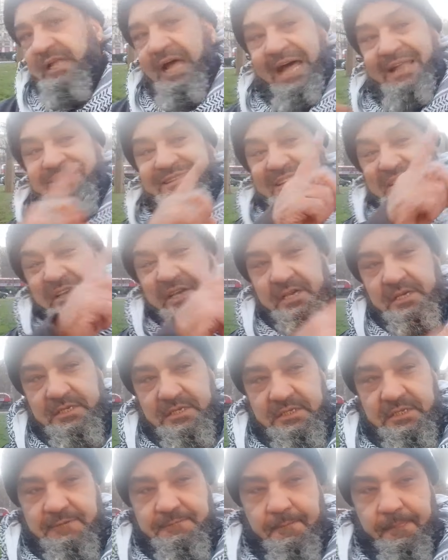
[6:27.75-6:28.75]
100 yeah.
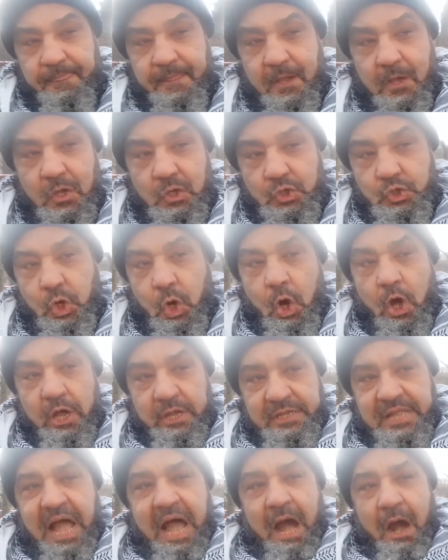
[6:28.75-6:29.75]
years. Yeah. So
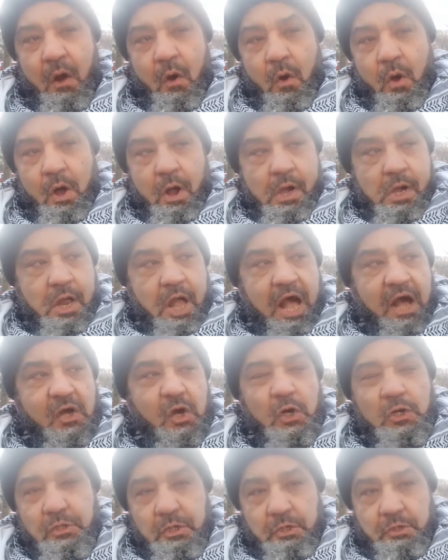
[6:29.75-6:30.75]
now,
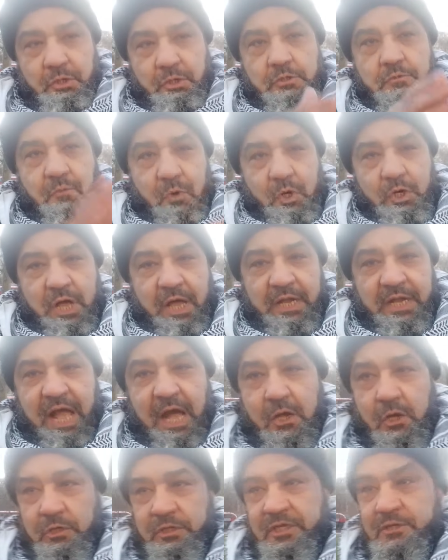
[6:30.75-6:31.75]
according to your molar,
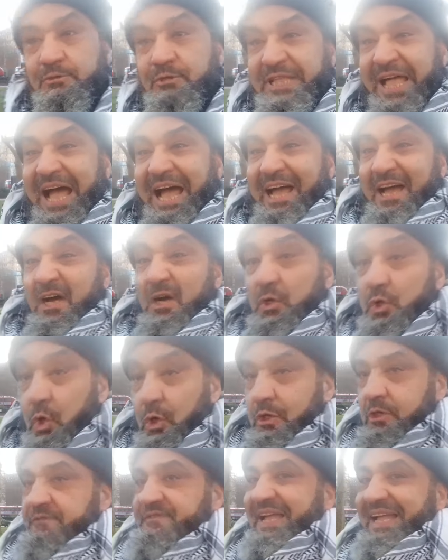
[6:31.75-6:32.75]
according to the
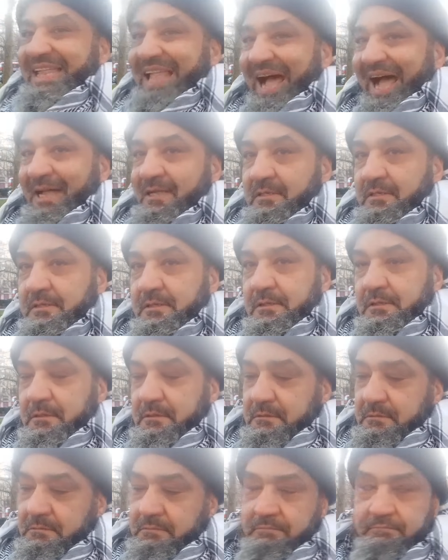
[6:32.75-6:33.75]
rule of the land,
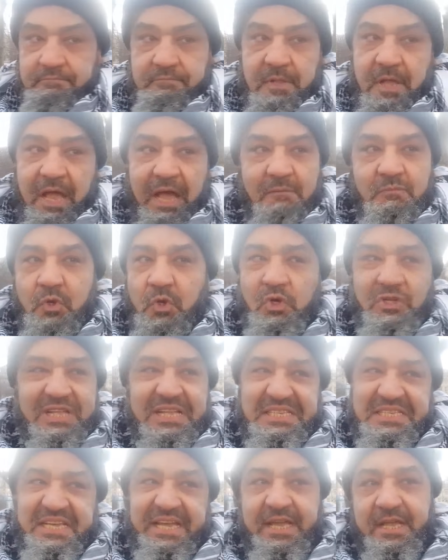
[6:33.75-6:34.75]
I'm not going
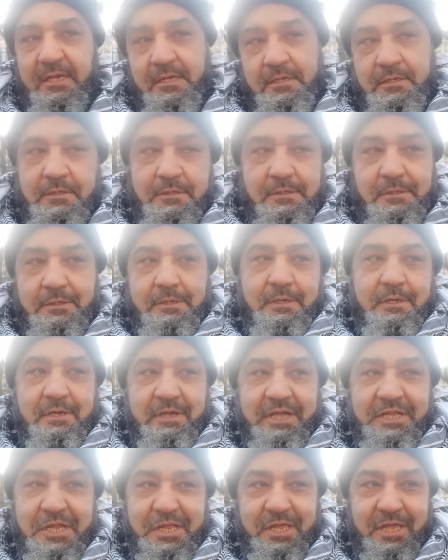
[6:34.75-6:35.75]
to say
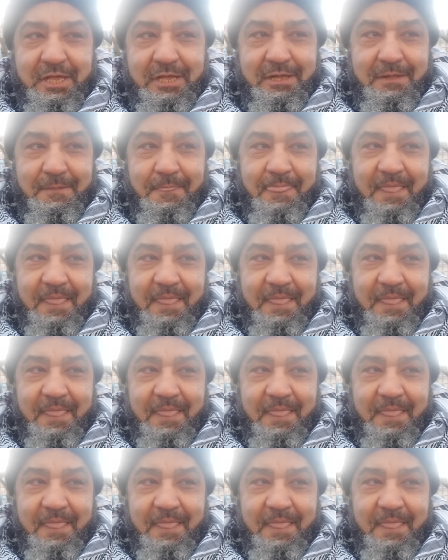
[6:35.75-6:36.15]
anything.